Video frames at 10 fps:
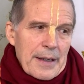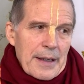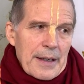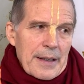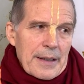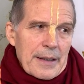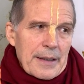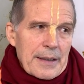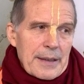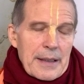
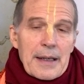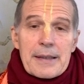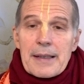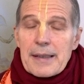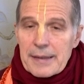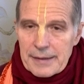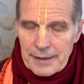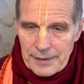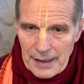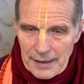I think it's
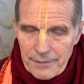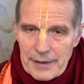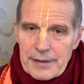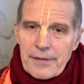a relevant